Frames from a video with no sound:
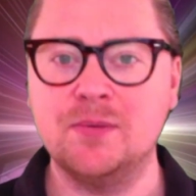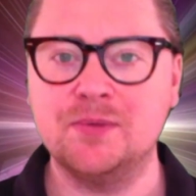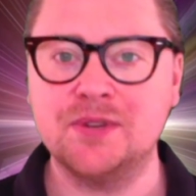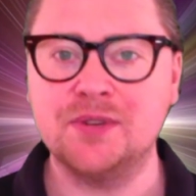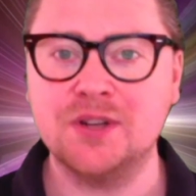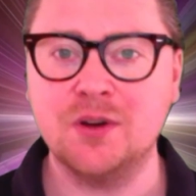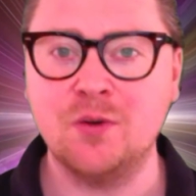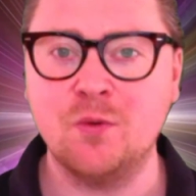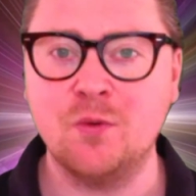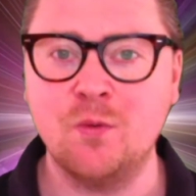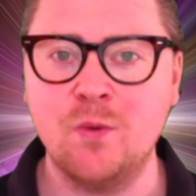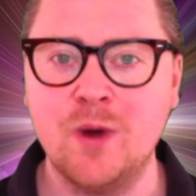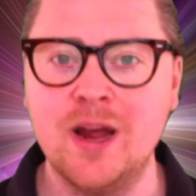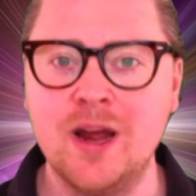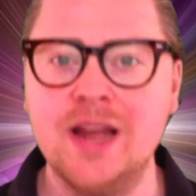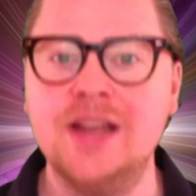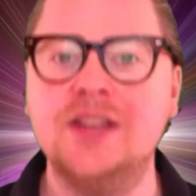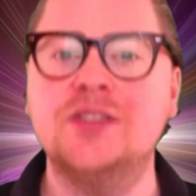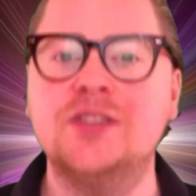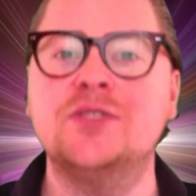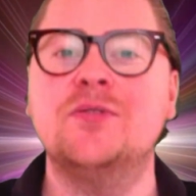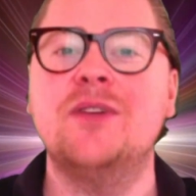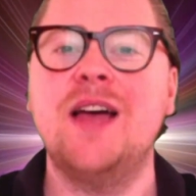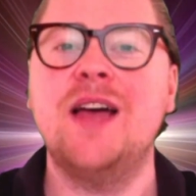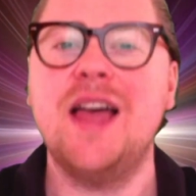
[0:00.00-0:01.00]
away.
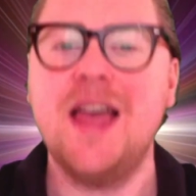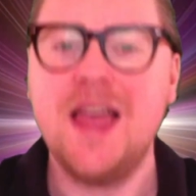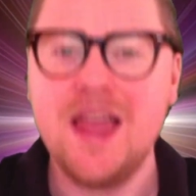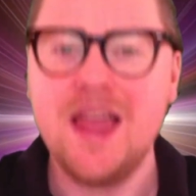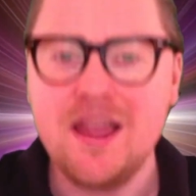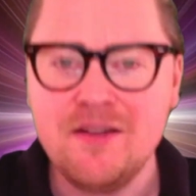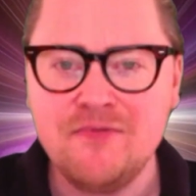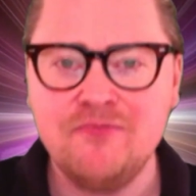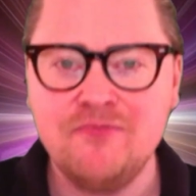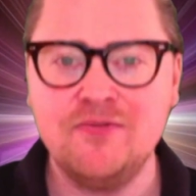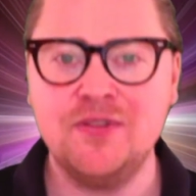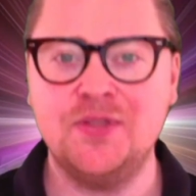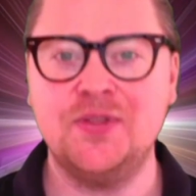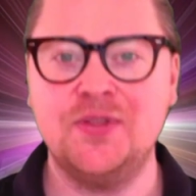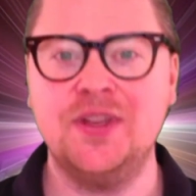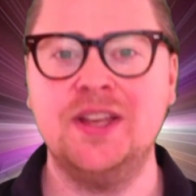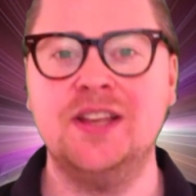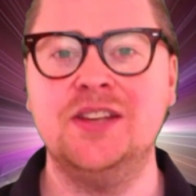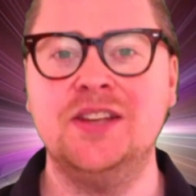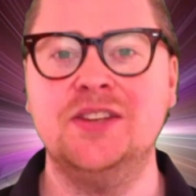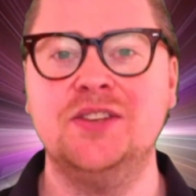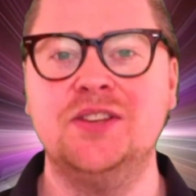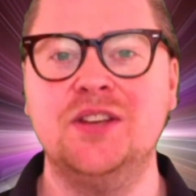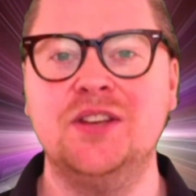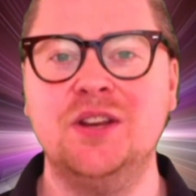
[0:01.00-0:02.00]
So everything
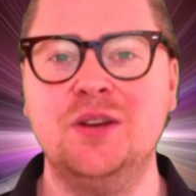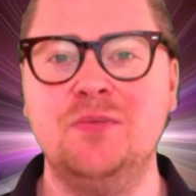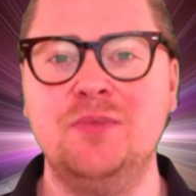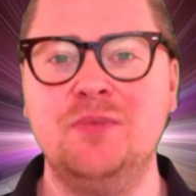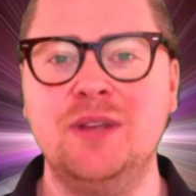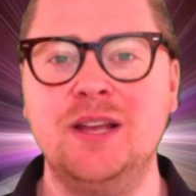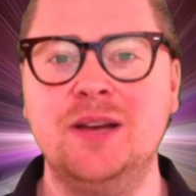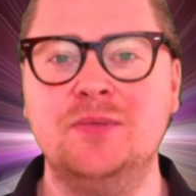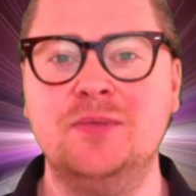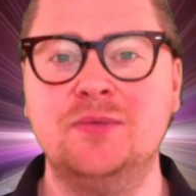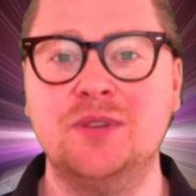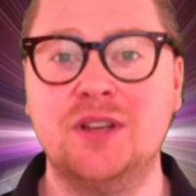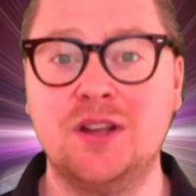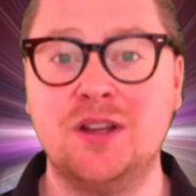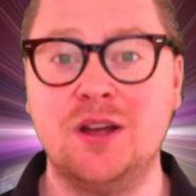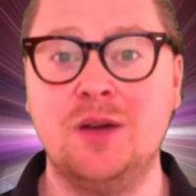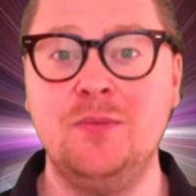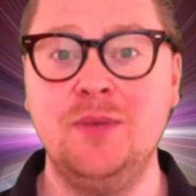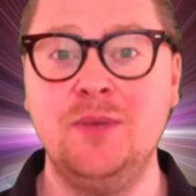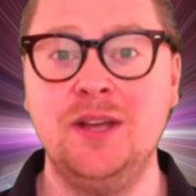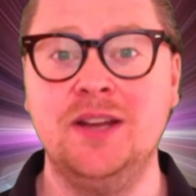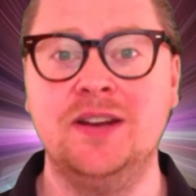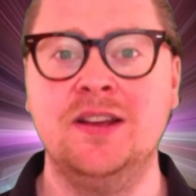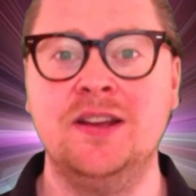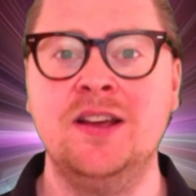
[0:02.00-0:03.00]
is going to be able to come
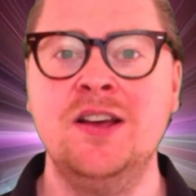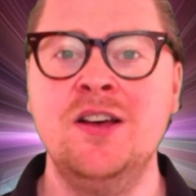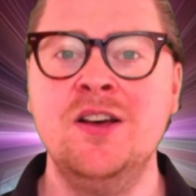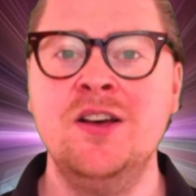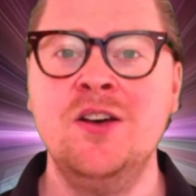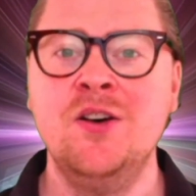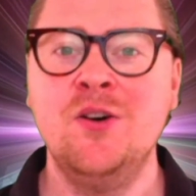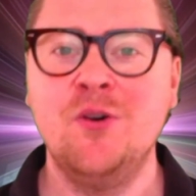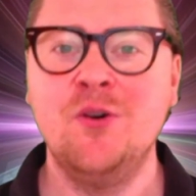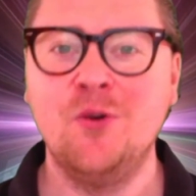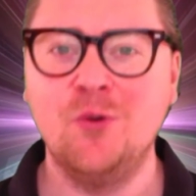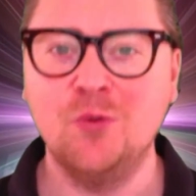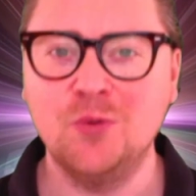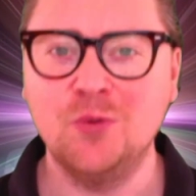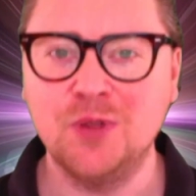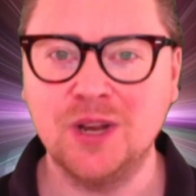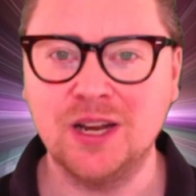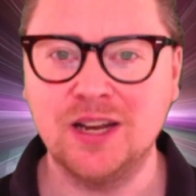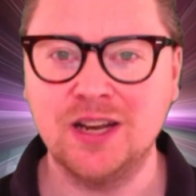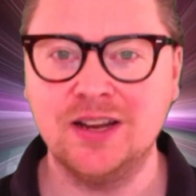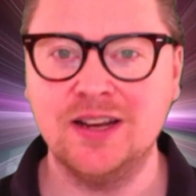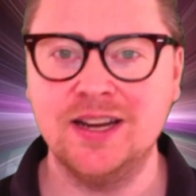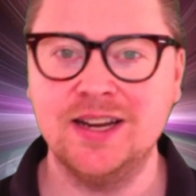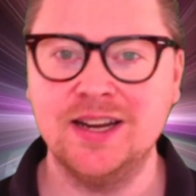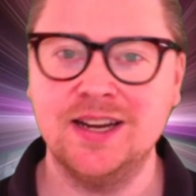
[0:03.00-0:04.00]
in. All the
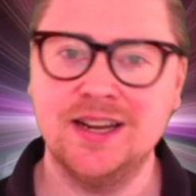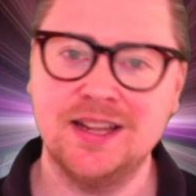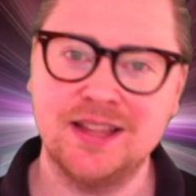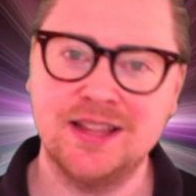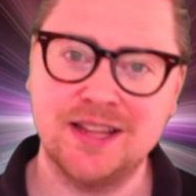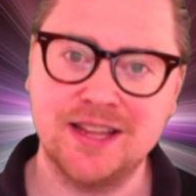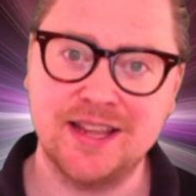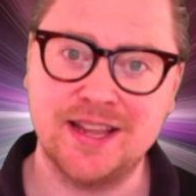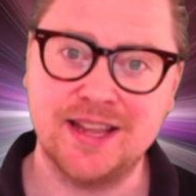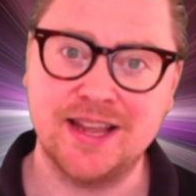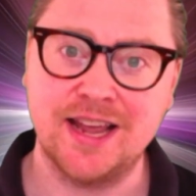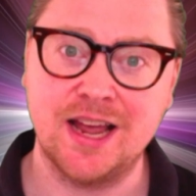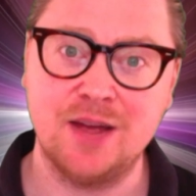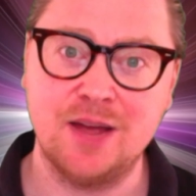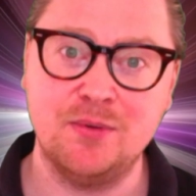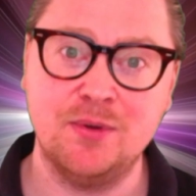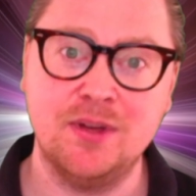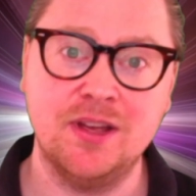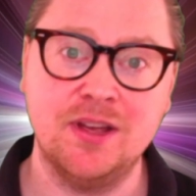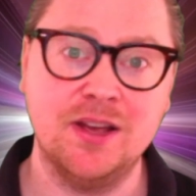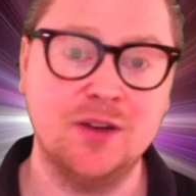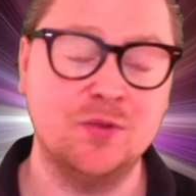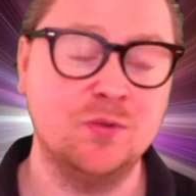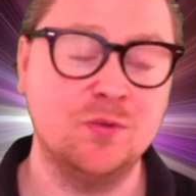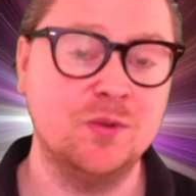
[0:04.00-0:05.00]
light and the
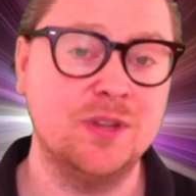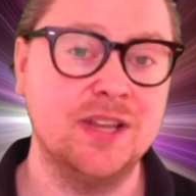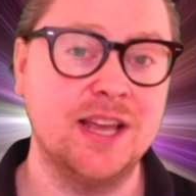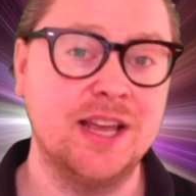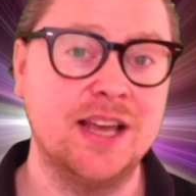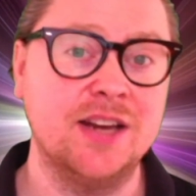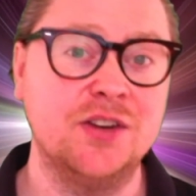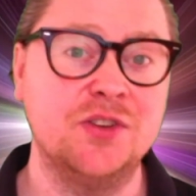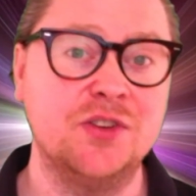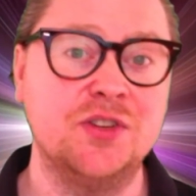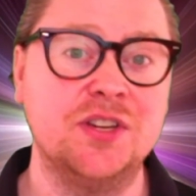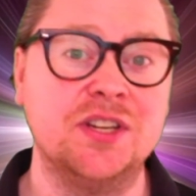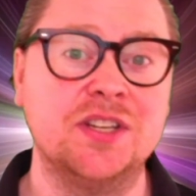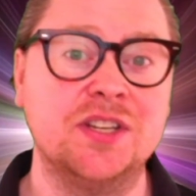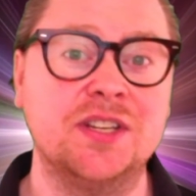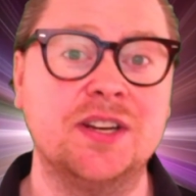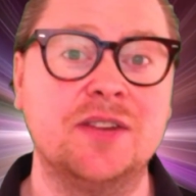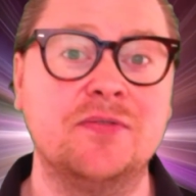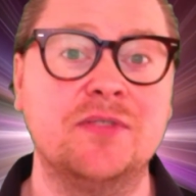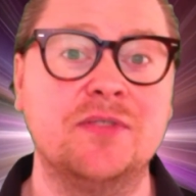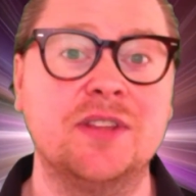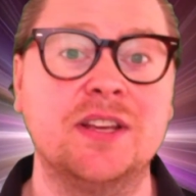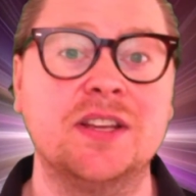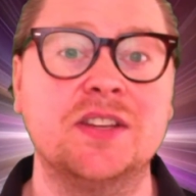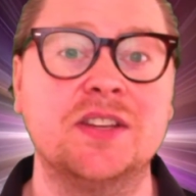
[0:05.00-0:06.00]
gamma and all the energies and
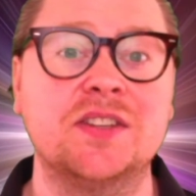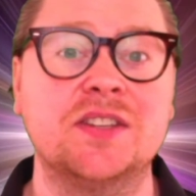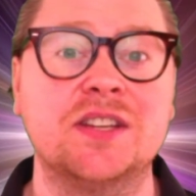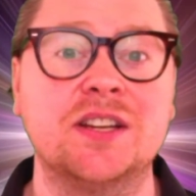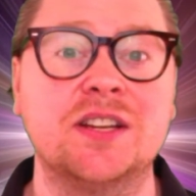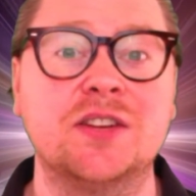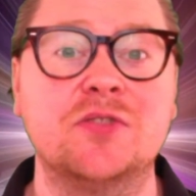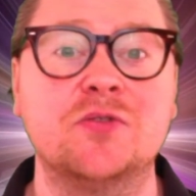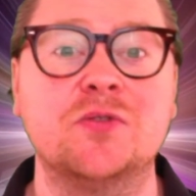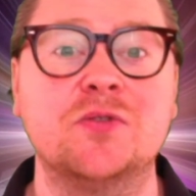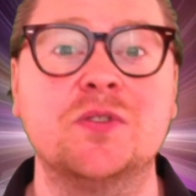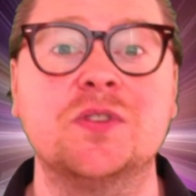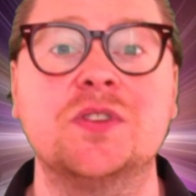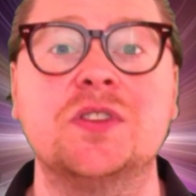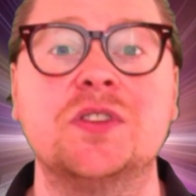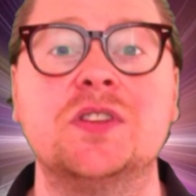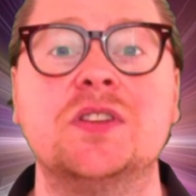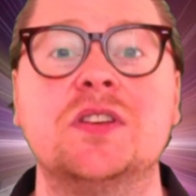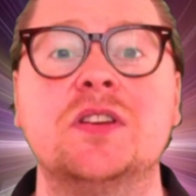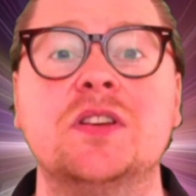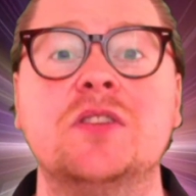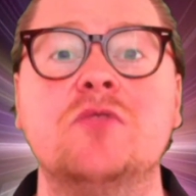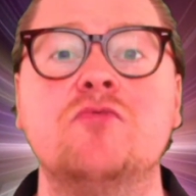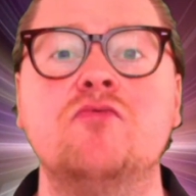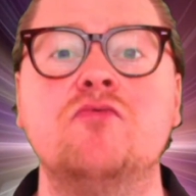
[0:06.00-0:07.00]
everything is synchronized. It's
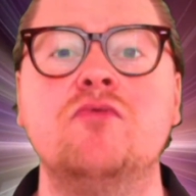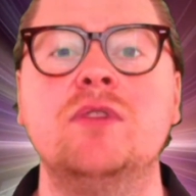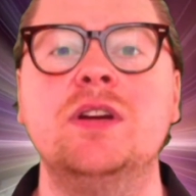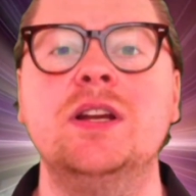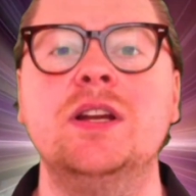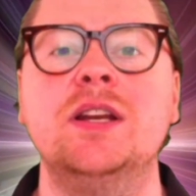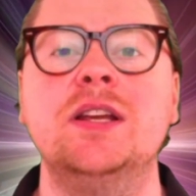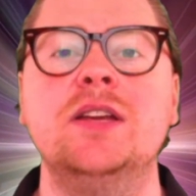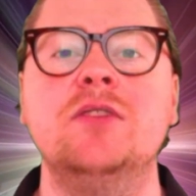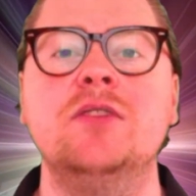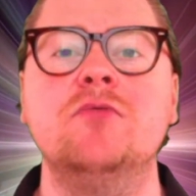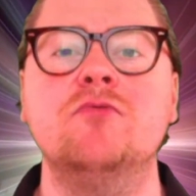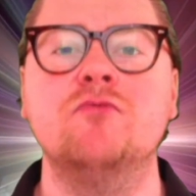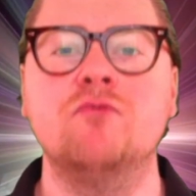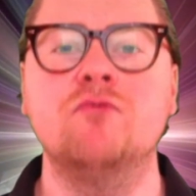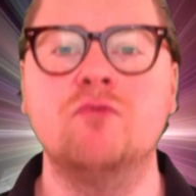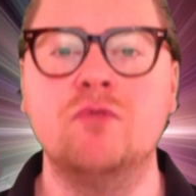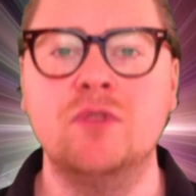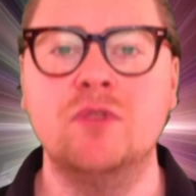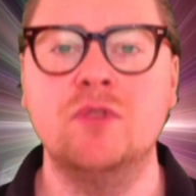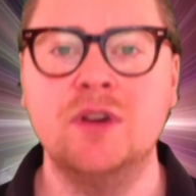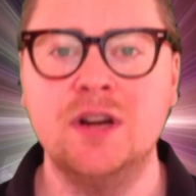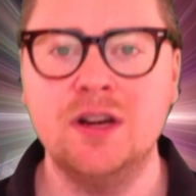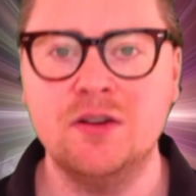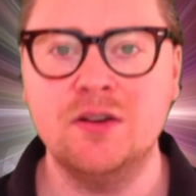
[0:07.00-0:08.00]
going to really,
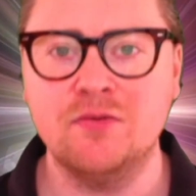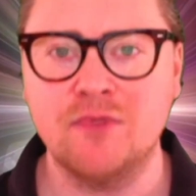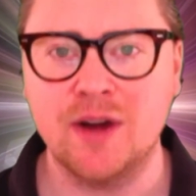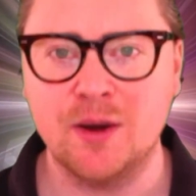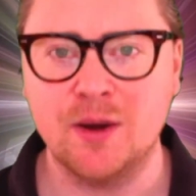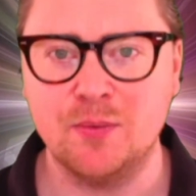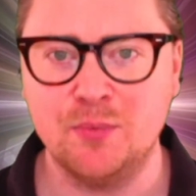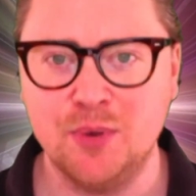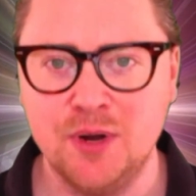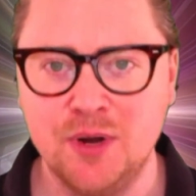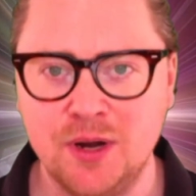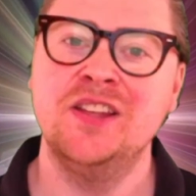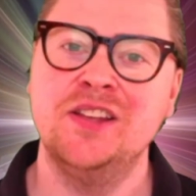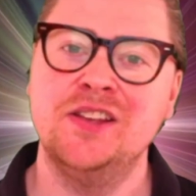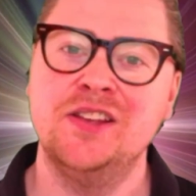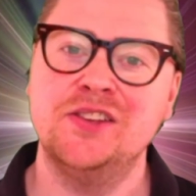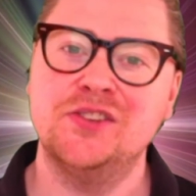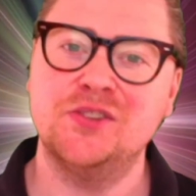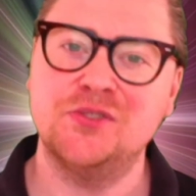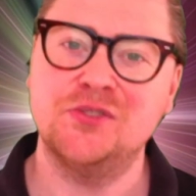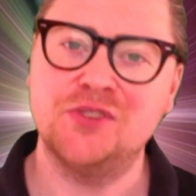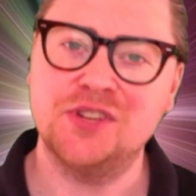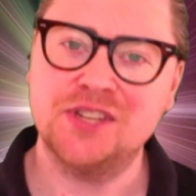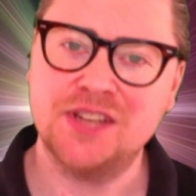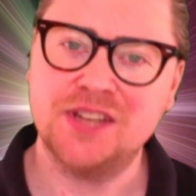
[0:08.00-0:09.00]
really ramp up.
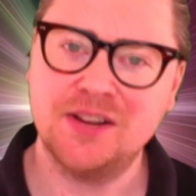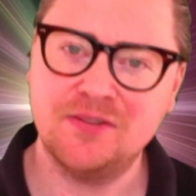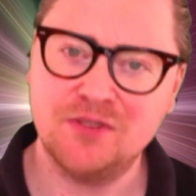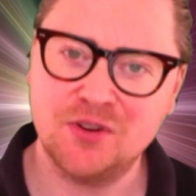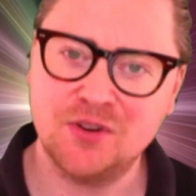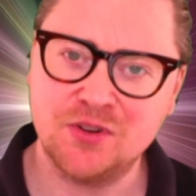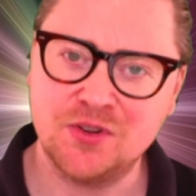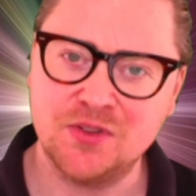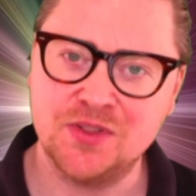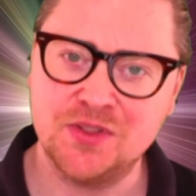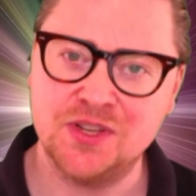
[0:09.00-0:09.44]
So just have a look at this